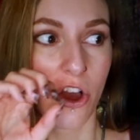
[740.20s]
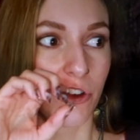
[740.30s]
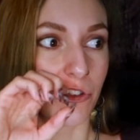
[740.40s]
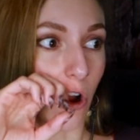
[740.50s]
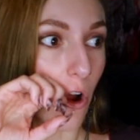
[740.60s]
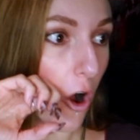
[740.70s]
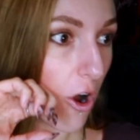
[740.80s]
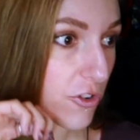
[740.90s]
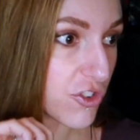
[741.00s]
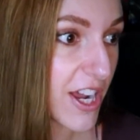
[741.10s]
So
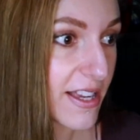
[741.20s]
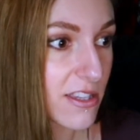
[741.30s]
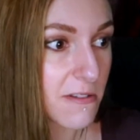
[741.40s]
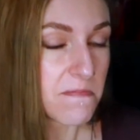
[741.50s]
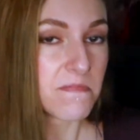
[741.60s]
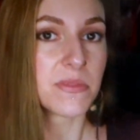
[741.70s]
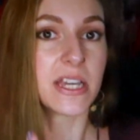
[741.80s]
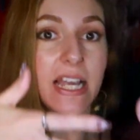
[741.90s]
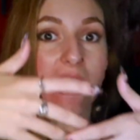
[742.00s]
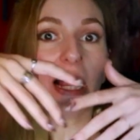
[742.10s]
just
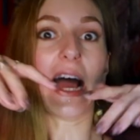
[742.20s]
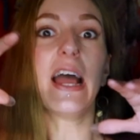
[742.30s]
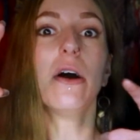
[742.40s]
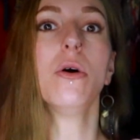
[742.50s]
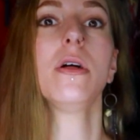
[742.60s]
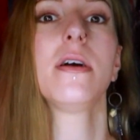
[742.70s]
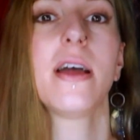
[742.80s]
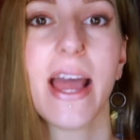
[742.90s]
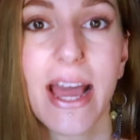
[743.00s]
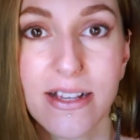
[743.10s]
inhale,
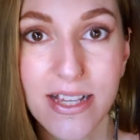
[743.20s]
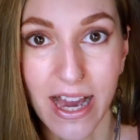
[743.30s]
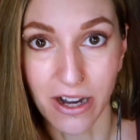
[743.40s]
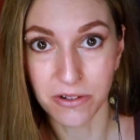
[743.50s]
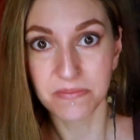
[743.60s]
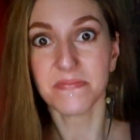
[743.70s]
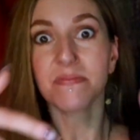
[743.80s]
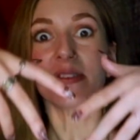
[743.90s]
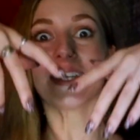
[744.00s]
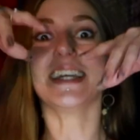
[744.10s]
exhale.
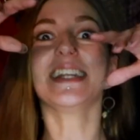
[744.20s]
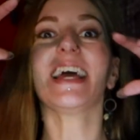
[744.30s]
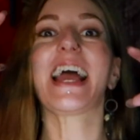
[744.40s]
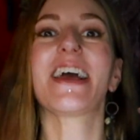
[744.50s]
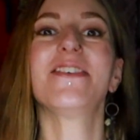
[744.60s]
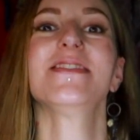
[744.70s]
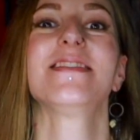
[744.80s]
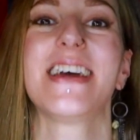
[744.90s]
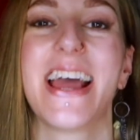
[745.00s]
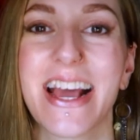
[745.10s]
Inhale,
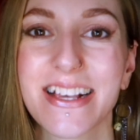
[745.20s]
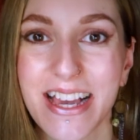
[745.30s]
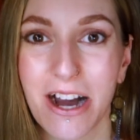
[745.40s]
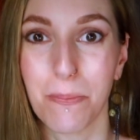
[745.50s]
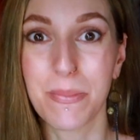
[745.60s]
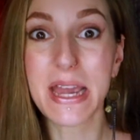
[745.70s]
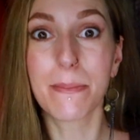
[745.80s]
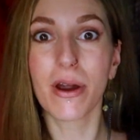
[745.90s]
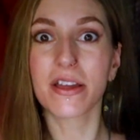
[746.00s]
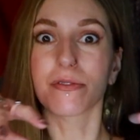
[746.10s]
exhale. Big
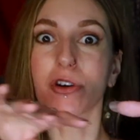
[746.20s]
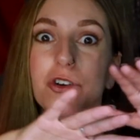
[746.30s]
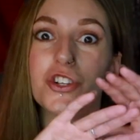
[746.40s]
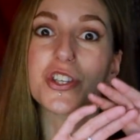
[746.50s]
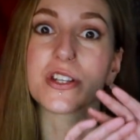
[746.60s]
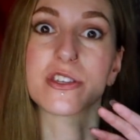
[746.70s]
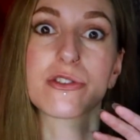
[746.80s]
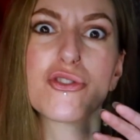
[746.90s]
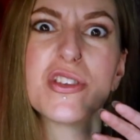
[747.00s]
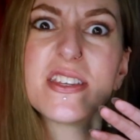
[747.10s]
breath of consciousness
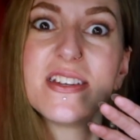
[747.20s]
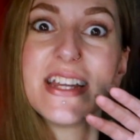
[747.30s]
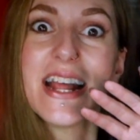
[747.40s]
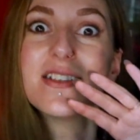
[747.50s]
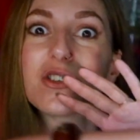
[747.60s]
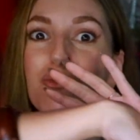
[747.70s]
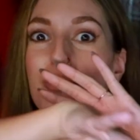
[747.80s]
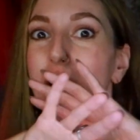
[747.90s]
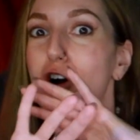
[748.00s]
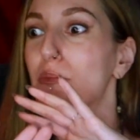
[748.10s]
through this dense
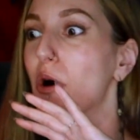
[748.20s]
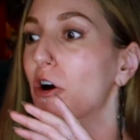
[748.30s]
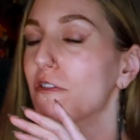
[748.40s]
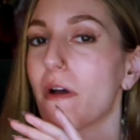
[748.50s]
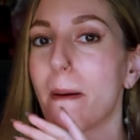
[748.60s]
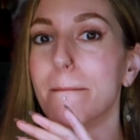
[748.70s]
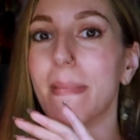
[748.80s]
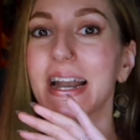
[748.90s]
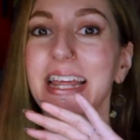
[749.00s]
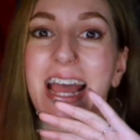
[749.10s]
realm of
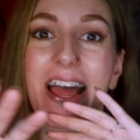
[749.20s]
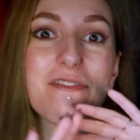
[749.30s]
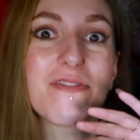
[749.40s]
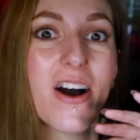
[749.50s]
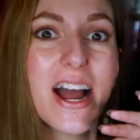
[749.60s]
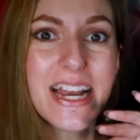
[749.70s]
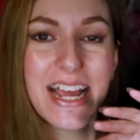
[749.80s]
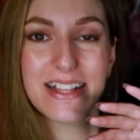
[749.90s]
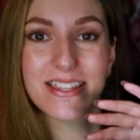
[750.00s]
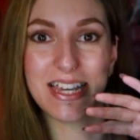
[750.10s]
money and
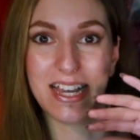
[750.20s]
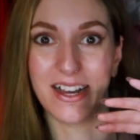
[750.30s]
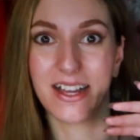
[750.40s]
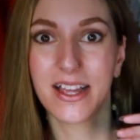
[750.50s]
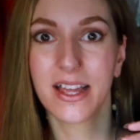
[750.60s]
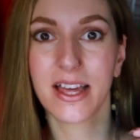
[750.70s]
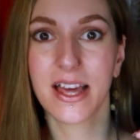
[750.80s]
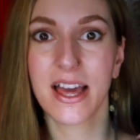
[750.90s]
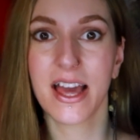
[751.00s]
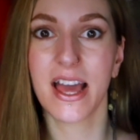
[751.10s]
financing.
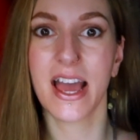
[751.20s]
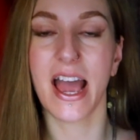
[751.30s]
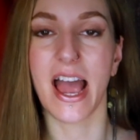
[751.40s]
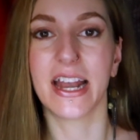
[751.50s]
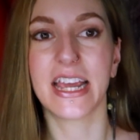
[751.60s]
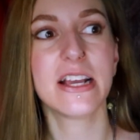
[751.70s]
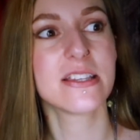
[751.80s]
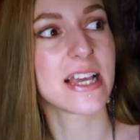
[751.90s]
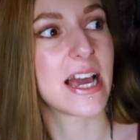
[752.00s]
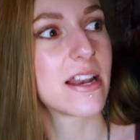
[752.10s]
And he
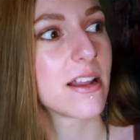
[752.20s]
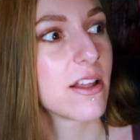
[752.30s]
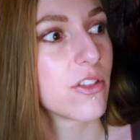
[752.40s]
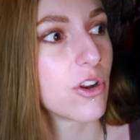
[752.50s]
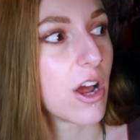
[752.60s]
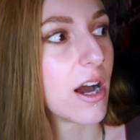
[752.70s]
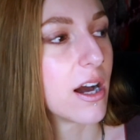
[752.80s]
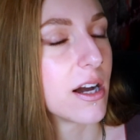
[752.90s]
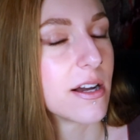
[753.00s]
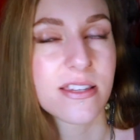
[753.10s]
said
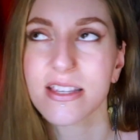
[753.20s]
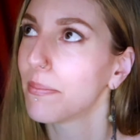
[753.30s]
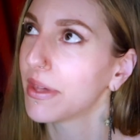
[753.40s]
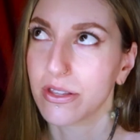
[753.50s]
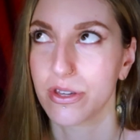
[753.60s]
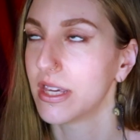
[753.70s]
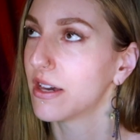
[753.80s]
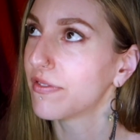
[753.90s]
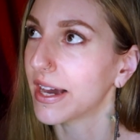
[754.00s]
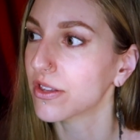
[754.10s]
something to the
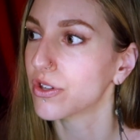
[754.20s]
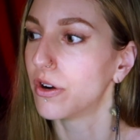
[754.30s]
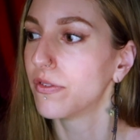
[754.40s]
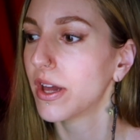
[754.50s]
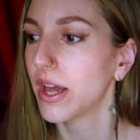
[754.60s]
effect of,